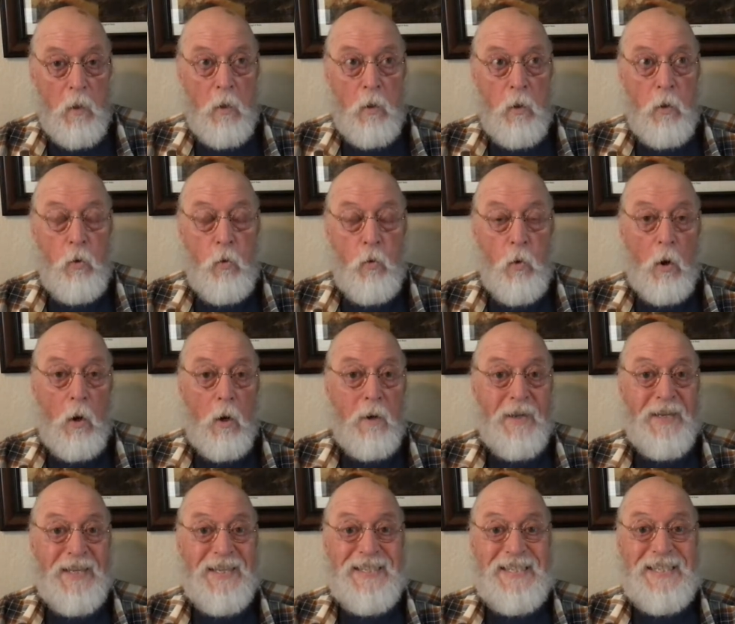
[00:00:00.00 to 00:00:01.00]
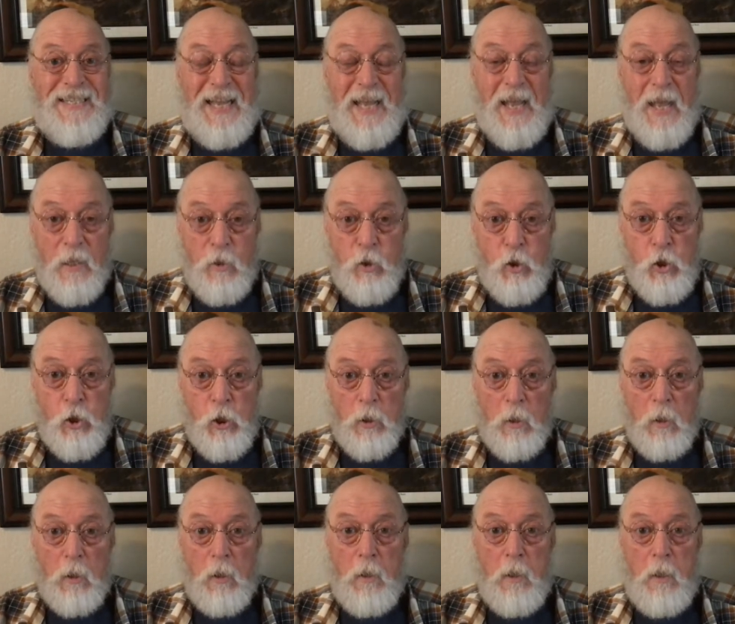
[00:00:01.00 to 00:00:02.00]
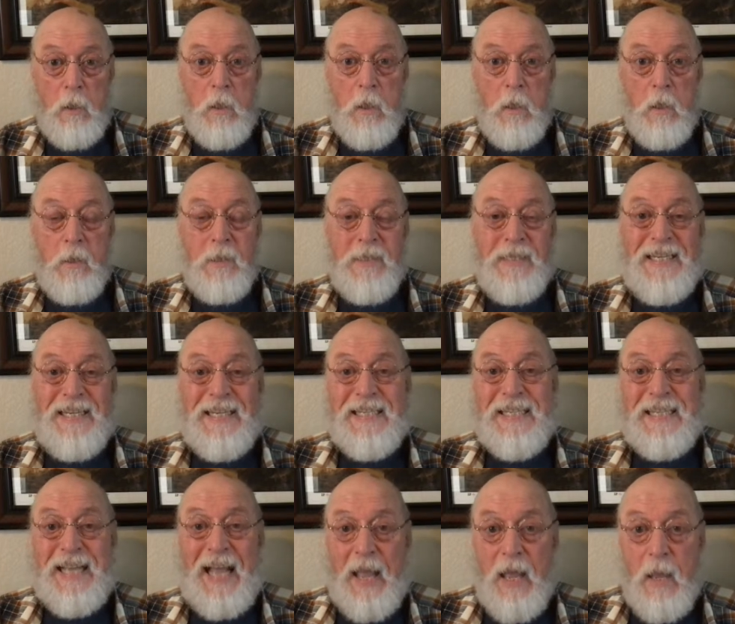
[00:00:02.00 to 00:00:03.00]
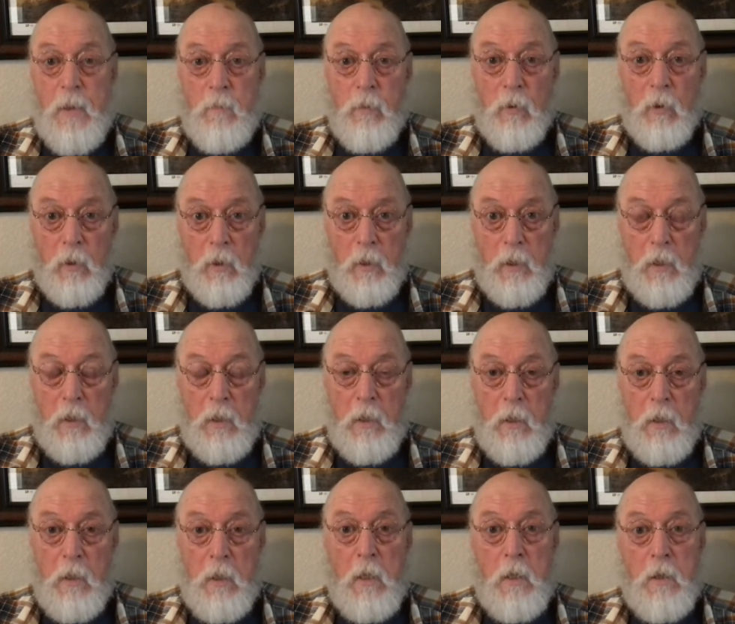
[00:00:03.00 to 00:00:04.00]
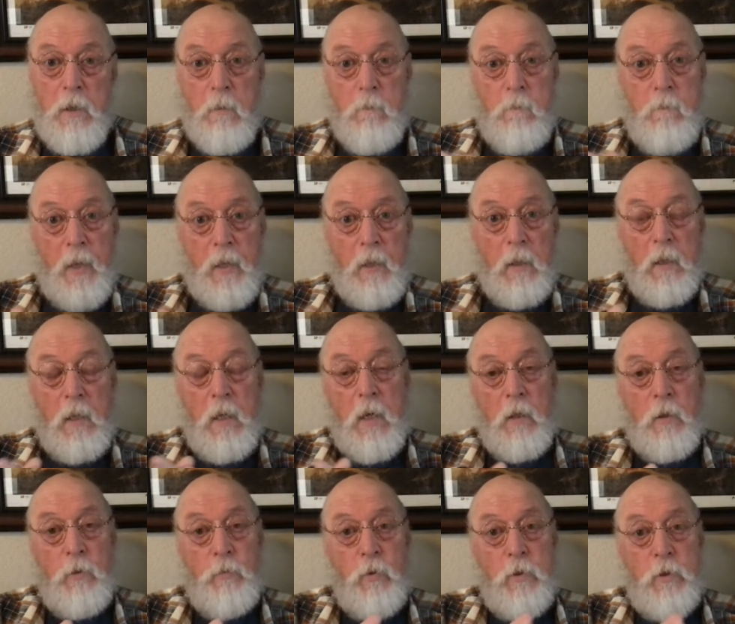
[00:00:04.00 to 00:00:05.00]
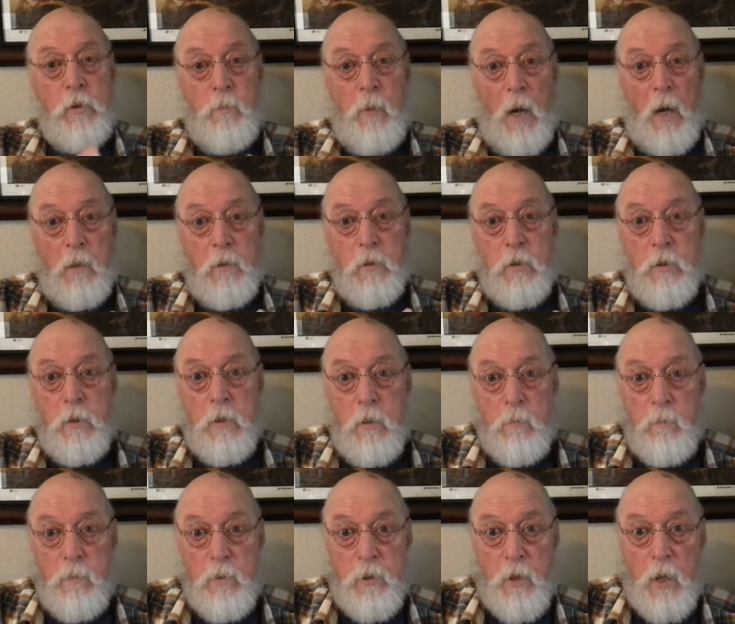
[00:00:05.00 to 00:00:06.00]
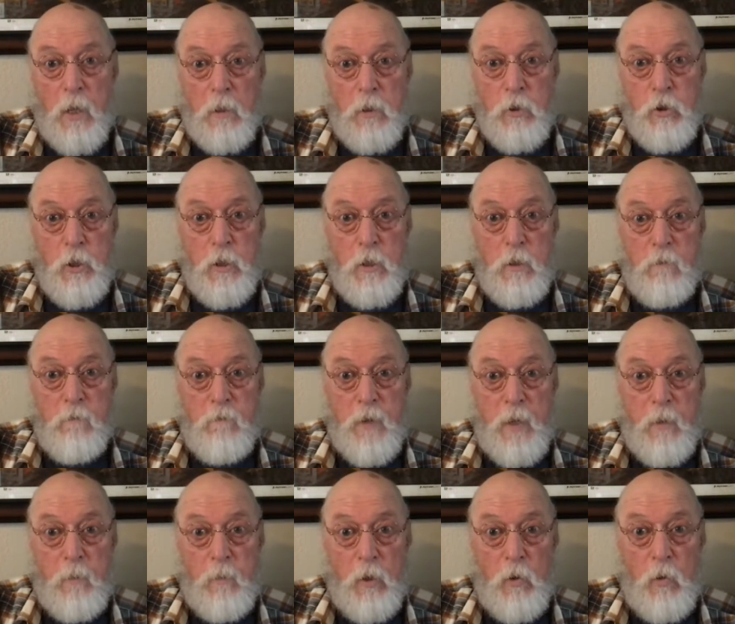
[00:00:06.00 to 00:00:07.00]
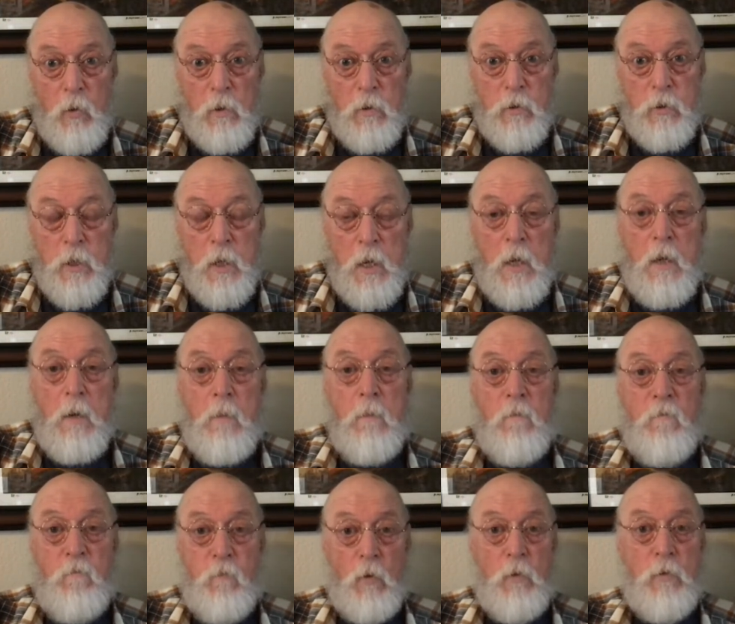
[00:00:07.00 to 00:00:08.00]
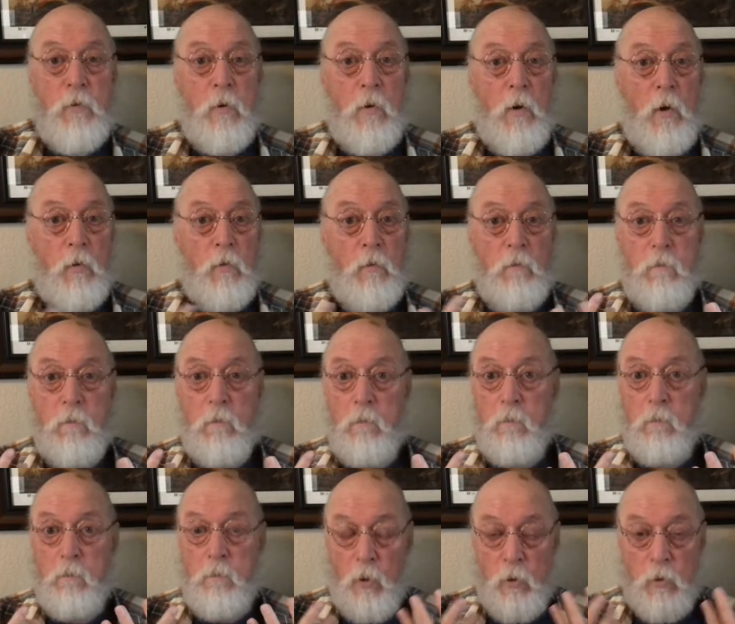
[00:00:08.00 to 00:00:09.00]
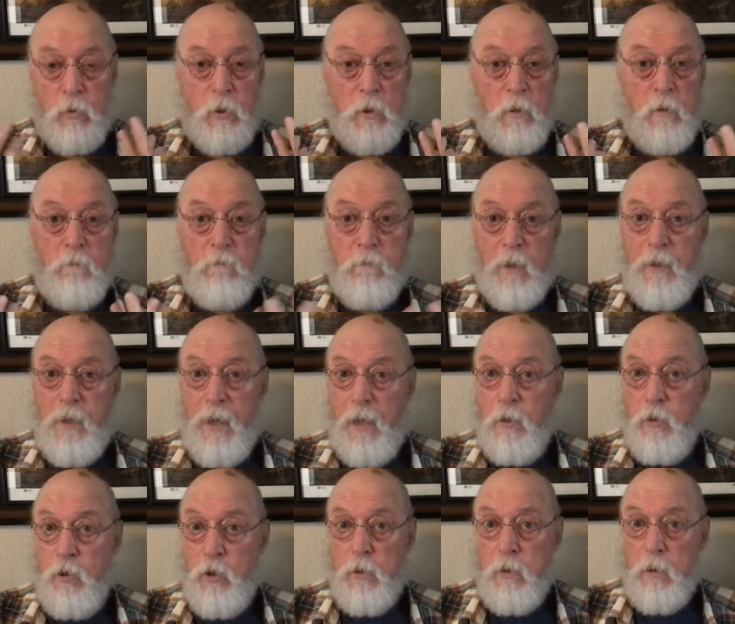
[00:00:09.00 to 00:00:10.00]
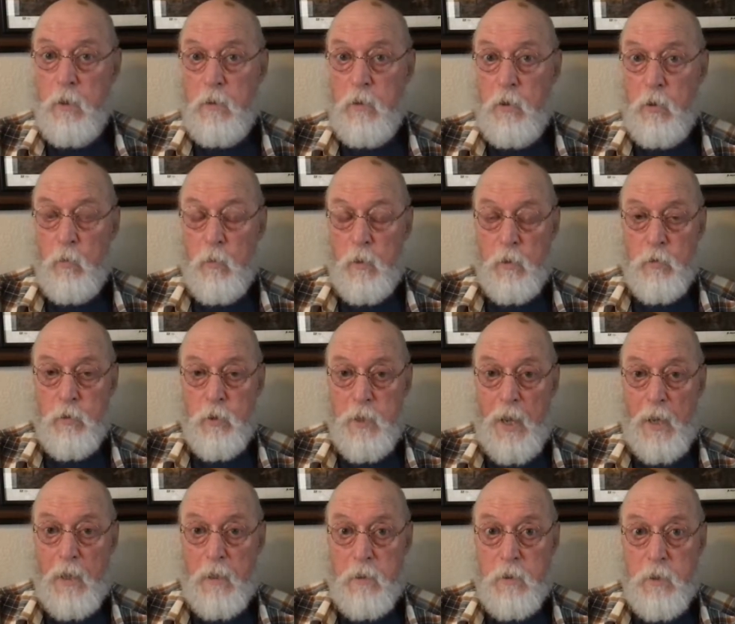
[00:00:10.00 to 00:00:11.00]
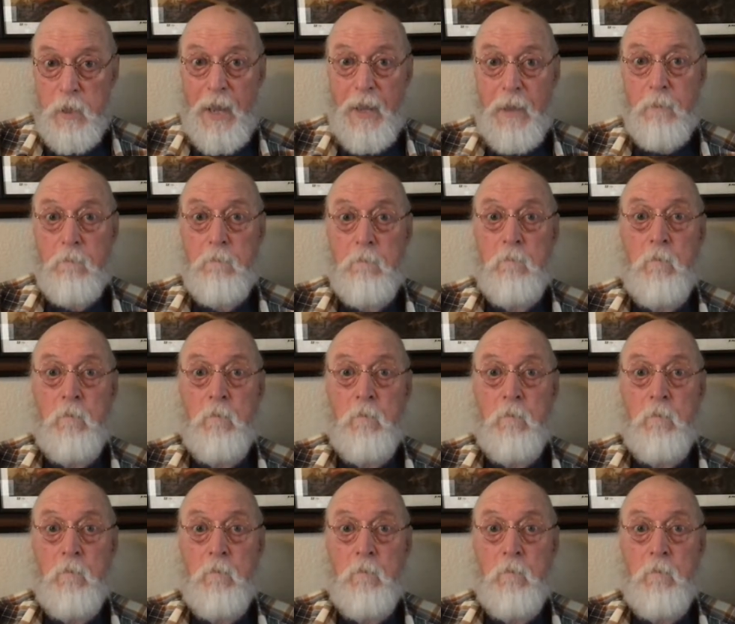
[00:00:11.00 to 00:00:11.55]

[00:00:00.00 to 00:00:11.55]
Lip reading: who are intentionally disabling the mental health response to the pathology in the family courts for their own personal, financial, and career status gain.